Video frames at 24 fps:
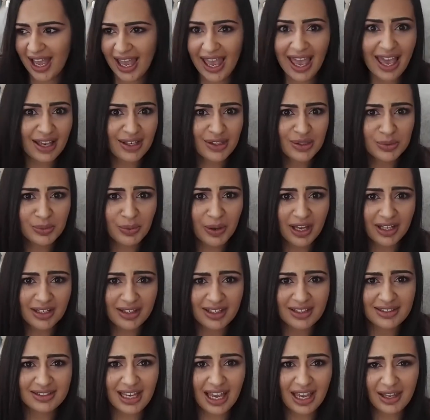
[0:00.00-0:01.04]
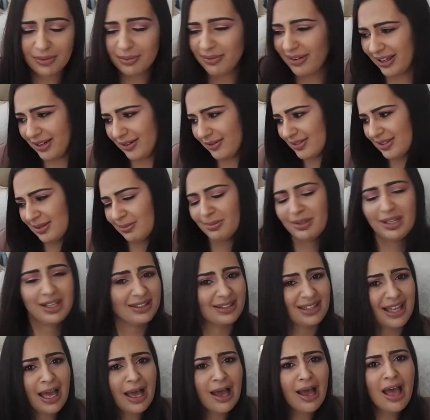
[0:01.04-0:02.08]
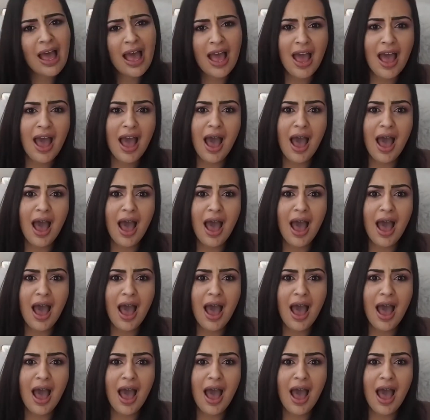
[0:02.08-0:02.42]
X one, the 10 one, or something like that.